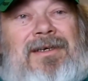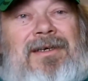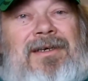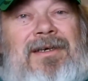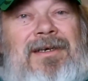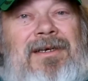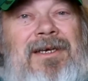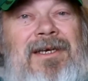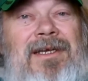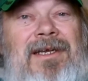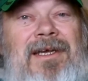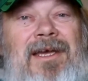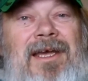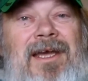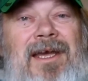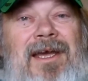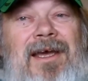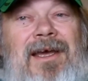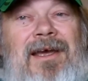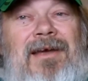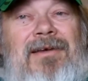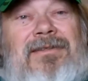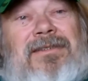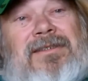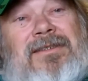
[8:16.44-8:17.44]

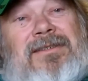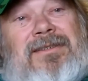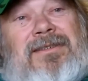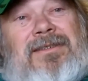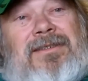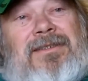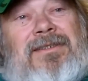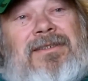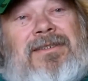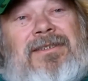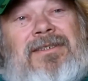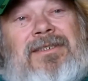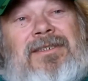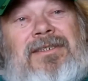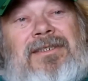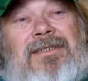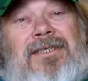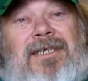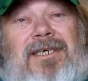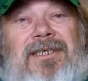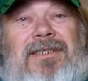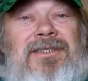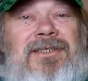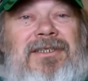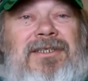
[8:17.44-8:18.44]
anyhow,
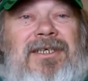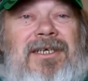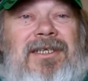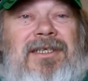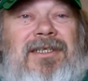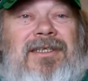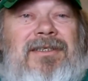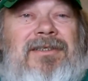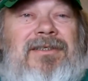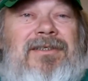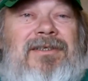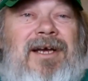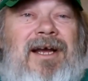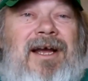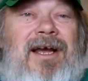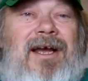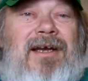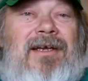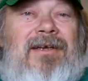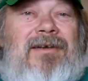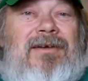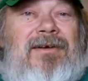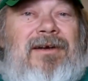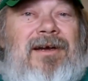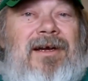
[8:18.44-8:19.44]
I shut the
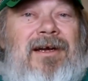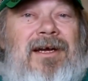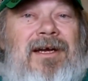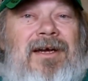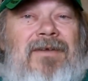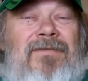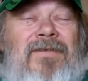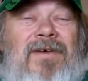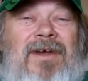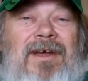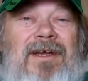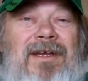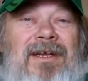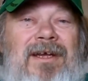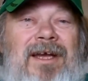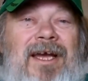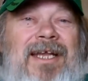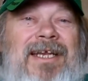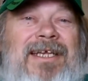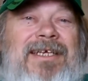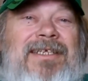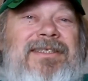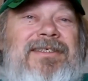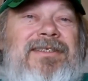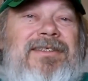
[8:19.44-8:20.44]
tractor off. I,
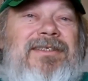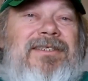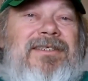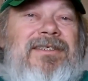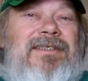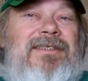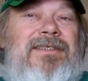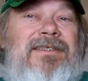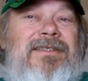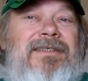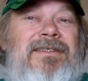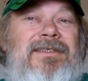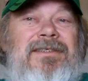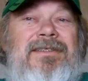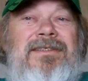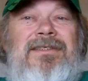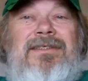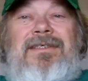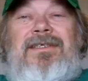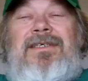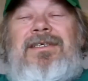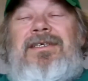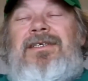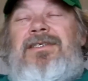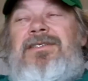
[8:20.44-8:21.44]
I didn't see
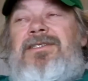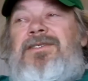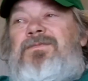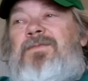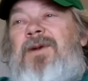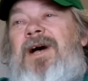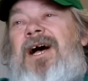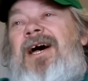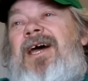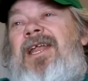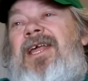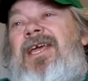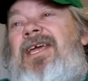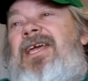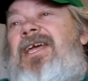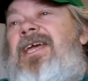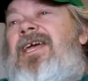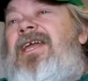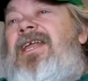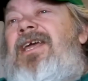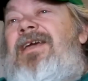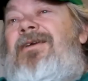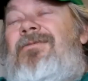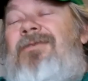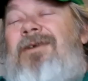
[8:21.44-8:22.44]
Spotty
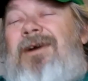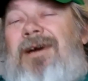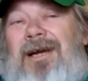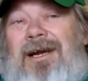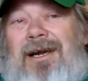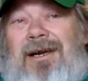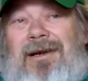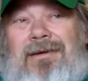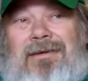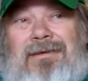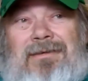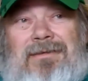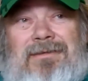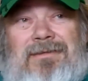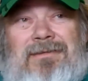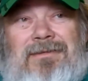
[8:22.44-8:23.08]
anywhere.